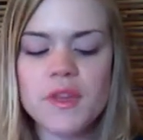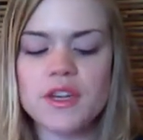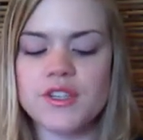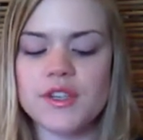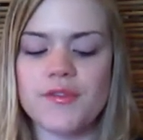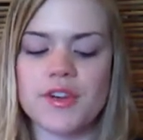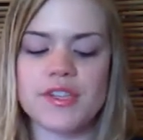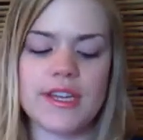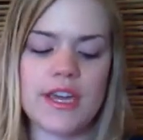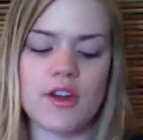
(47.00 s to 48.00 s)
just the
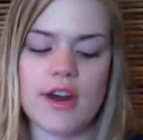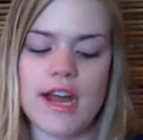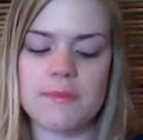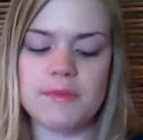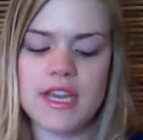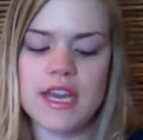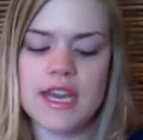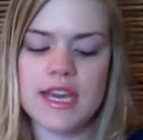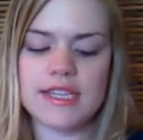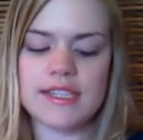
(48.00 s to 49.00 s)
first thing I grabbed
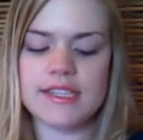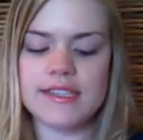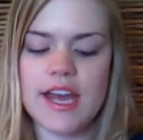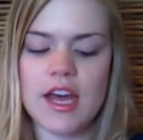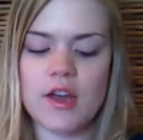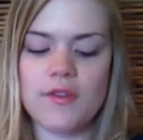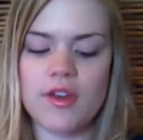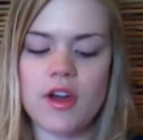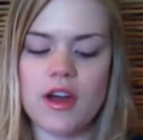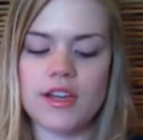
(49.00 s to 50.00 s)
is this e.l.f.
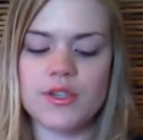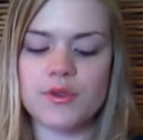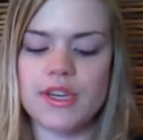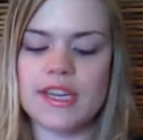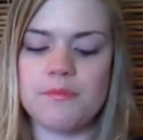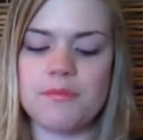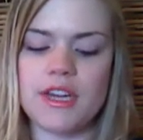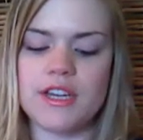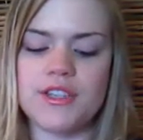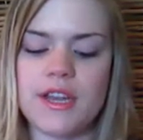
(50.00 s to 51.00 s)
Contouring
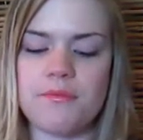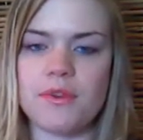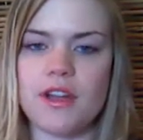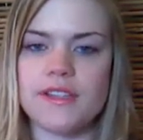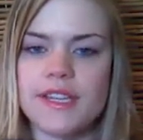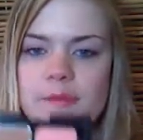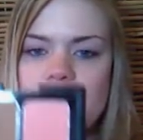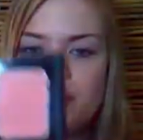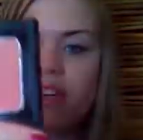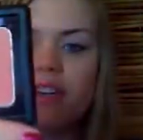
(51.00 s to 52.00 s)
Blush and Bronzing
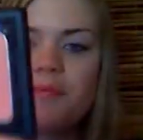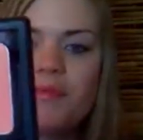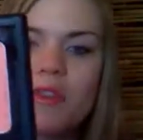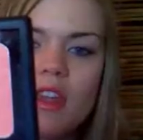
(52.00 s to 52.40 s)
Powder.